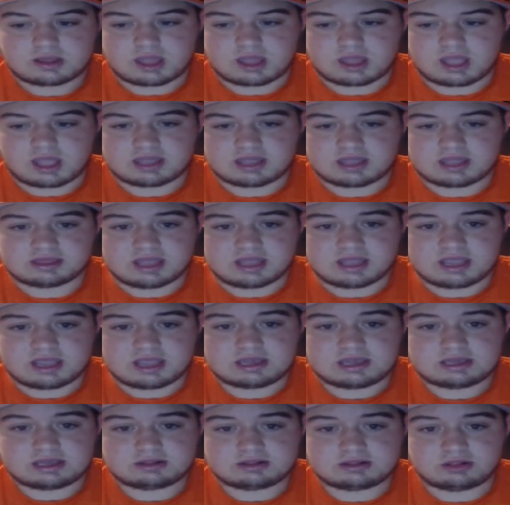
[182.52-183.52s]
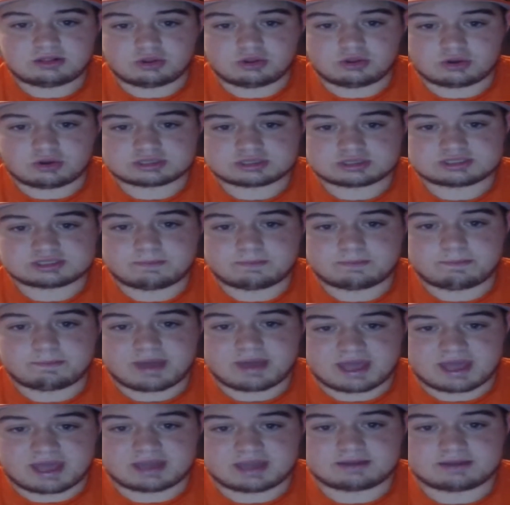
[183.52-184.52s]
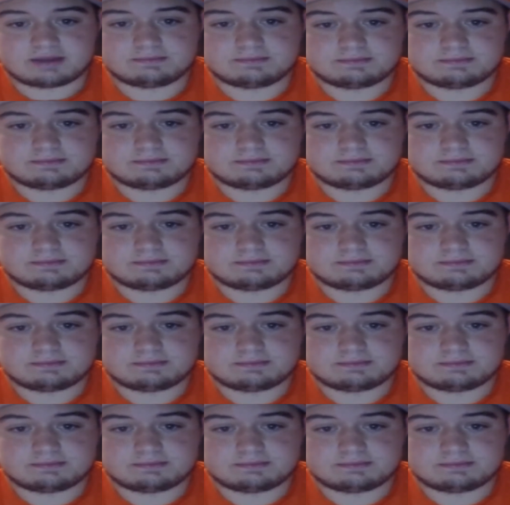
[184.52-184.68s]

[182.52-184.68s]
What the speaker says: and they looked bad.